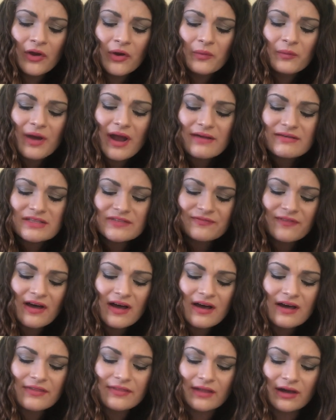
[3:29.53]
"Where is
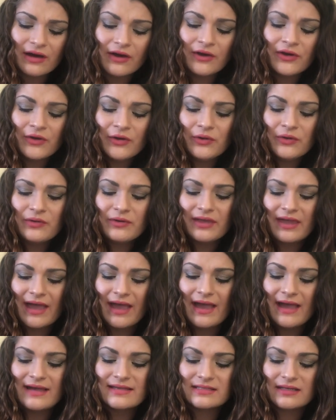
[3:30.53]
father?" "Who
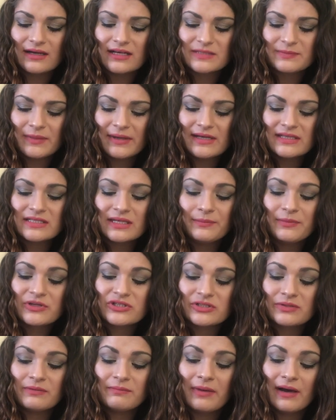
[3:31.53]
cares?" asked Peter,
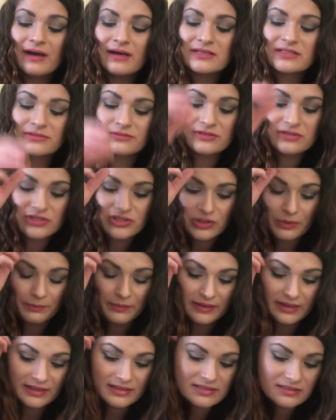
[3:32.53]
pushing past her and
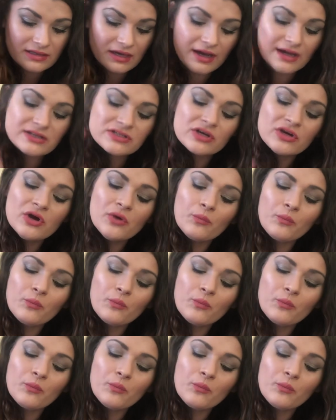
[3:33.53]
stomping inside.